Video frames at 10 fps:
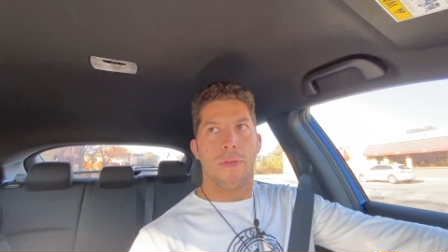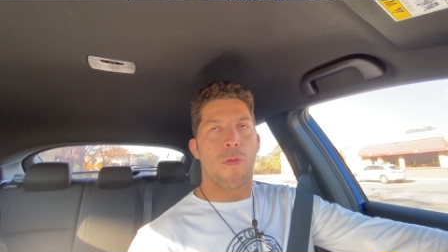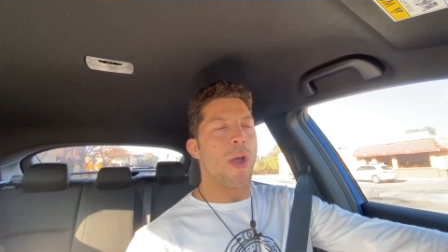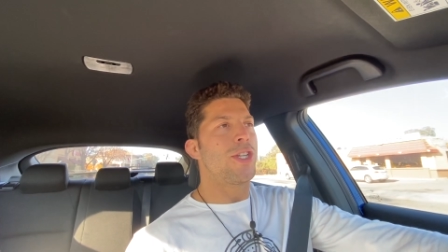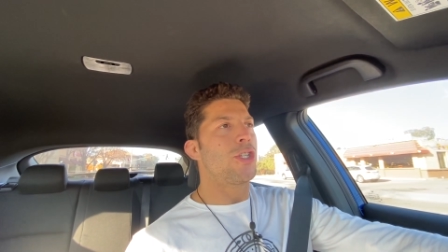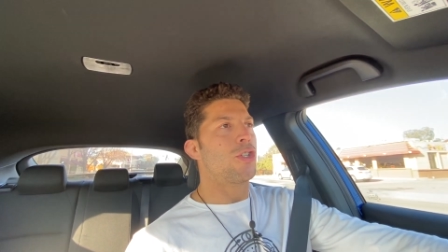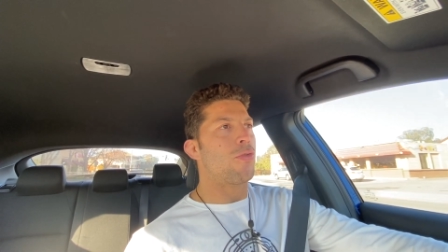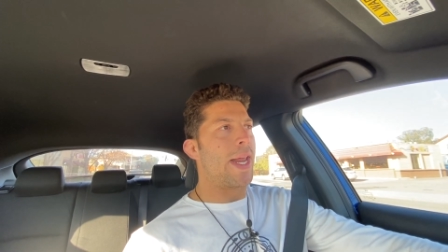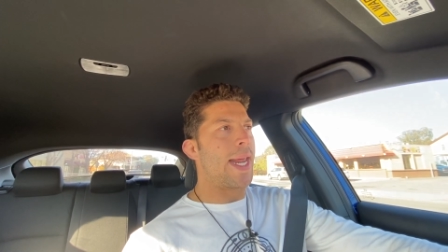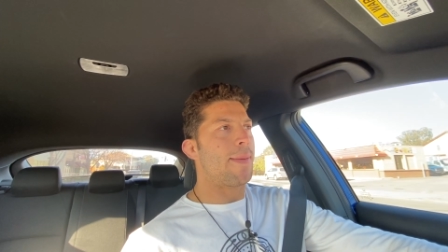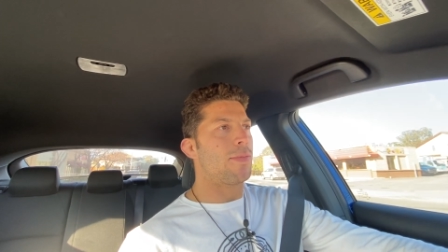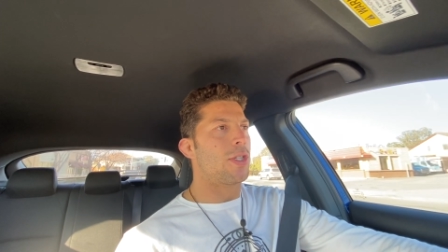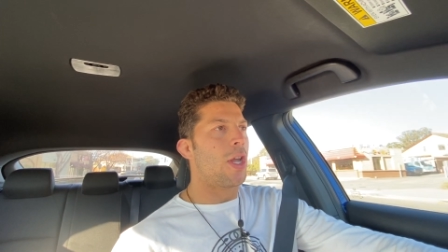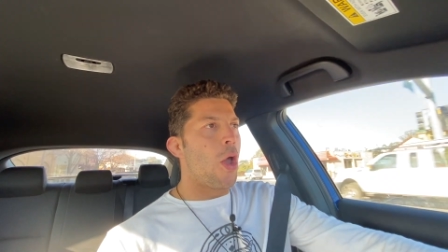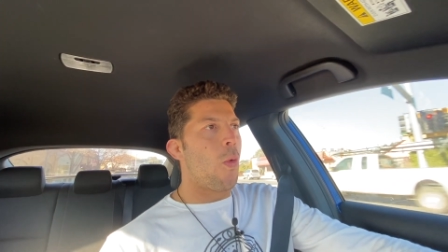Voice
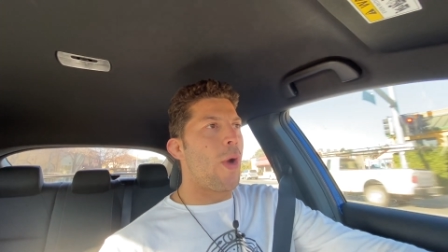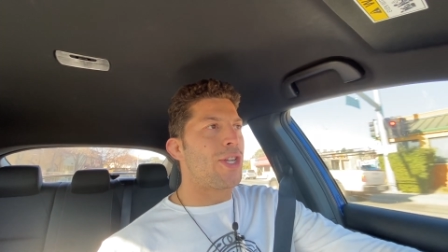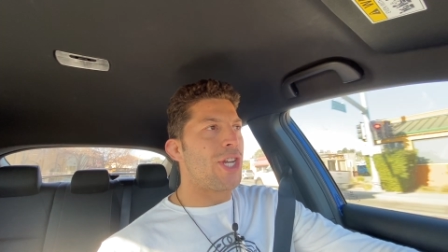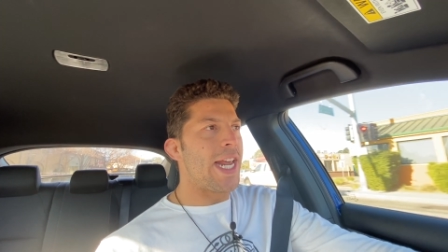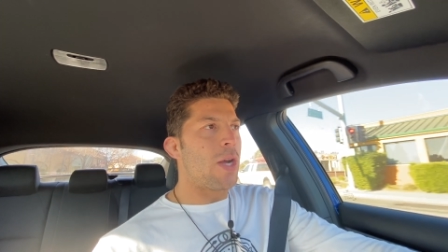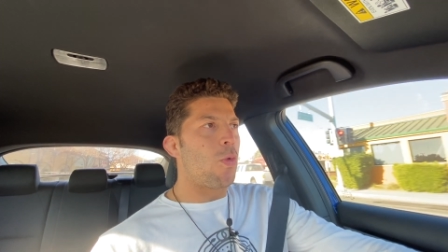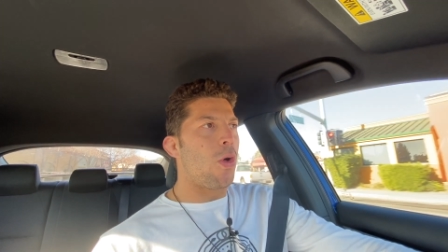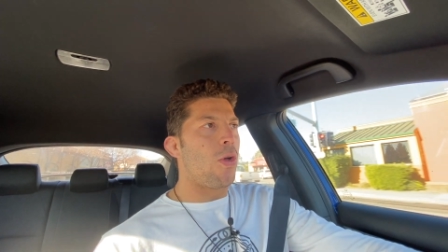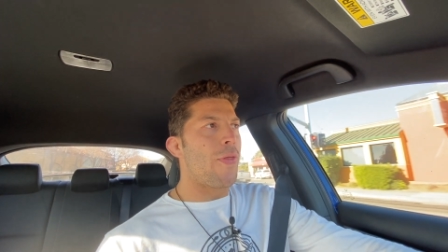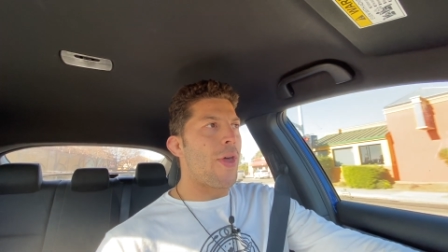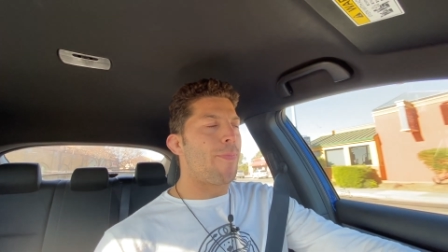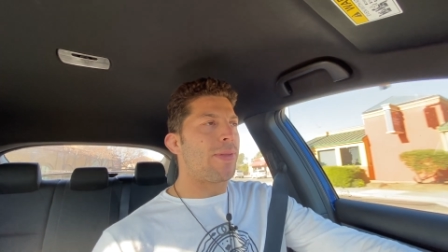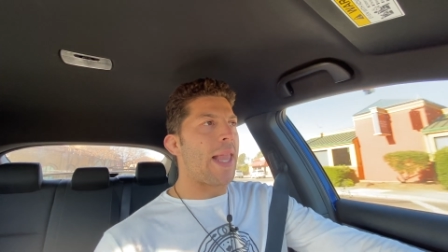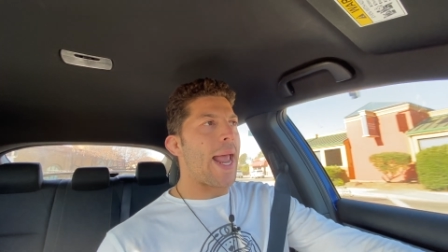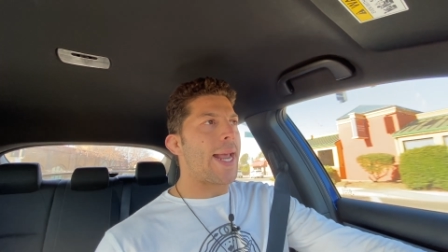streams, which equal the
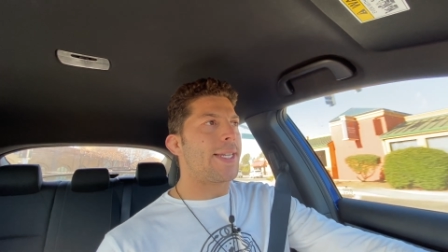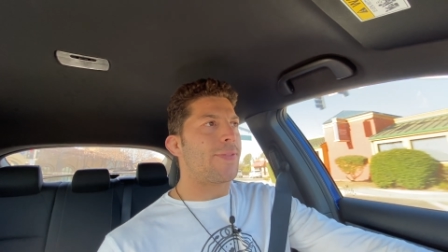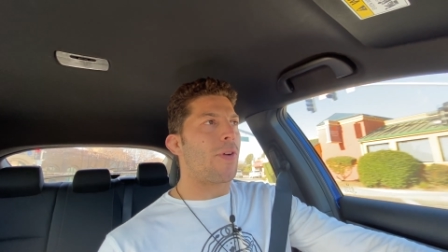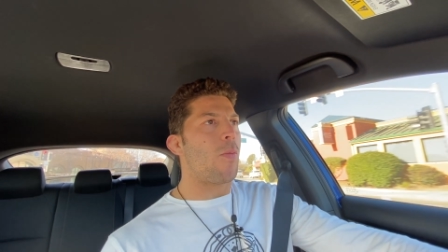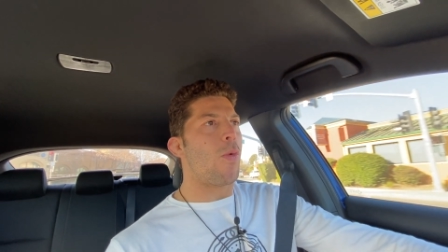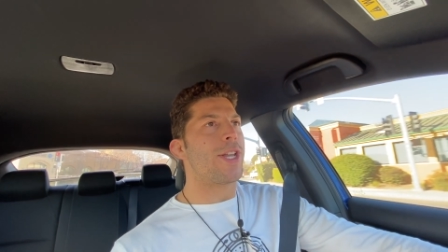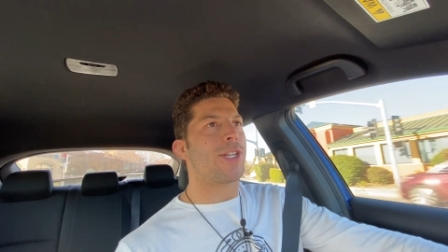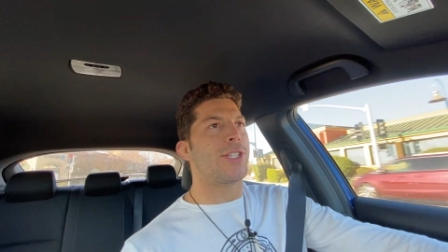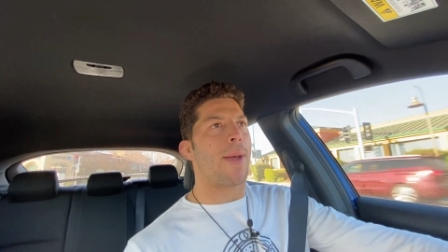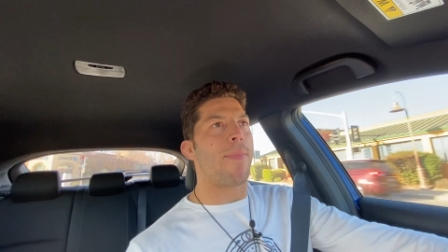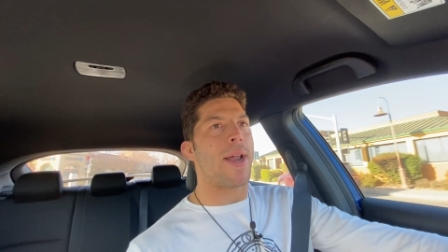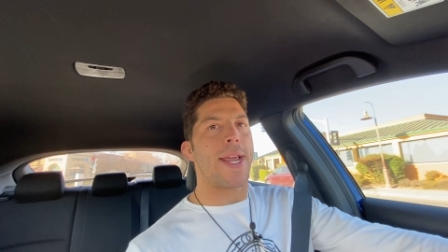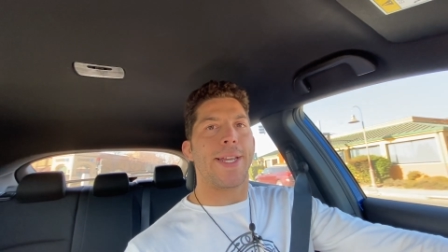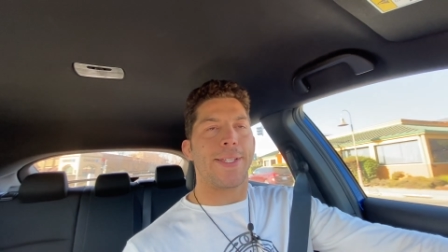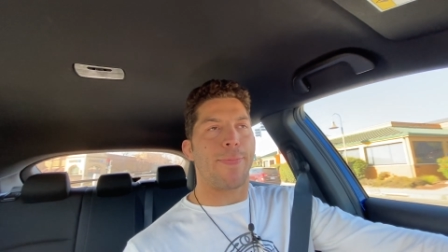place from which
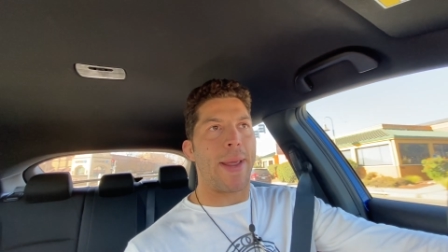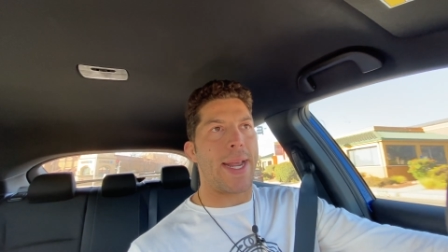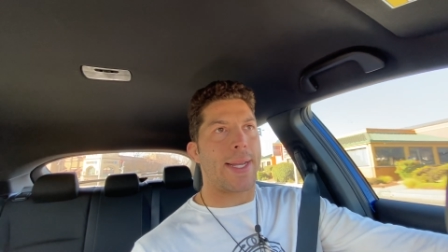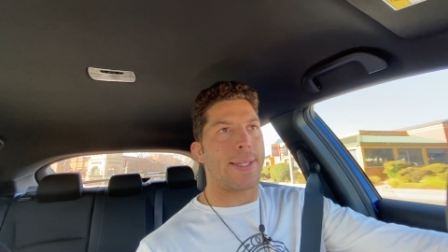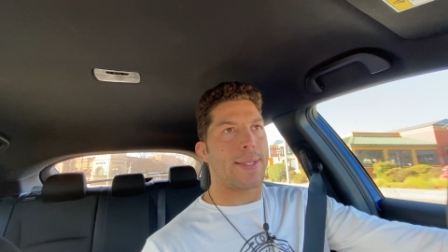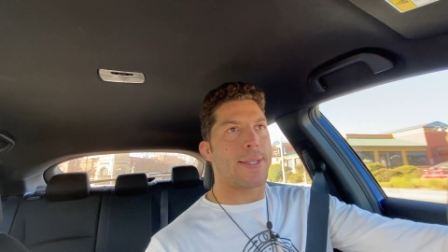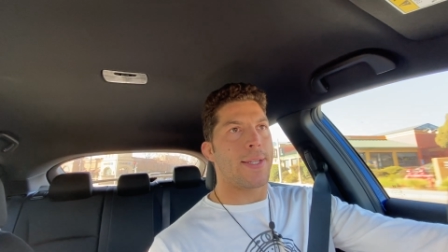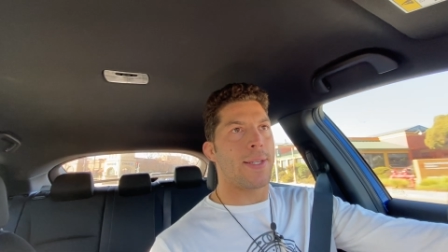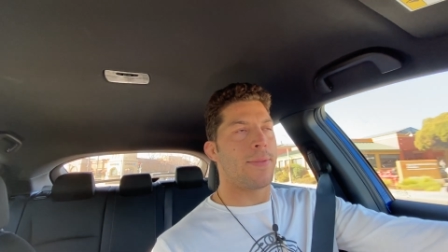somebody speaks.